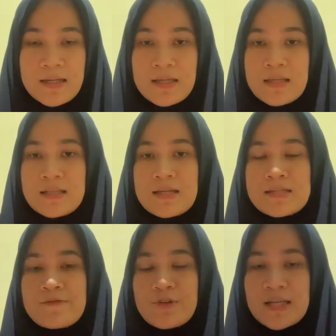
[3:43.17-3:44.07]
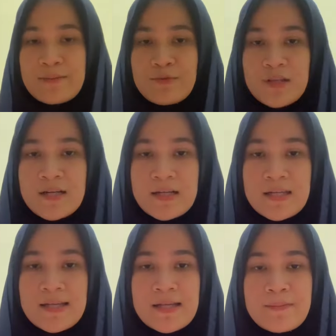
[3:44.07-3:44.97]
It is
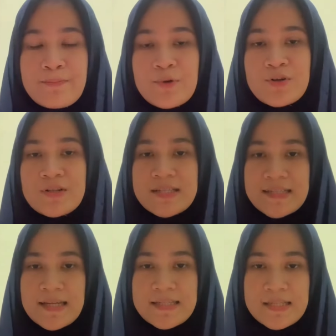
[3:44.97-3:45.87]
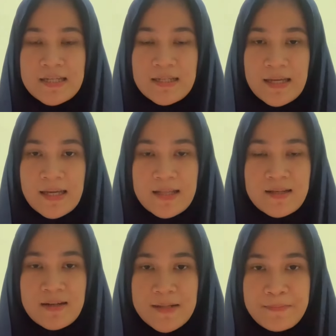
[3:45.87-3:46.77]
vocabulary, pronunciation,
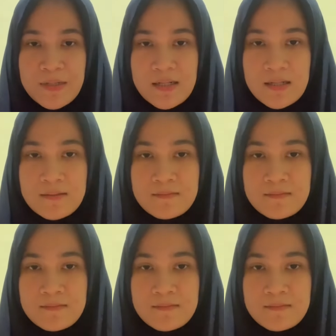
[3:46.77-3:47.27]
and grammar.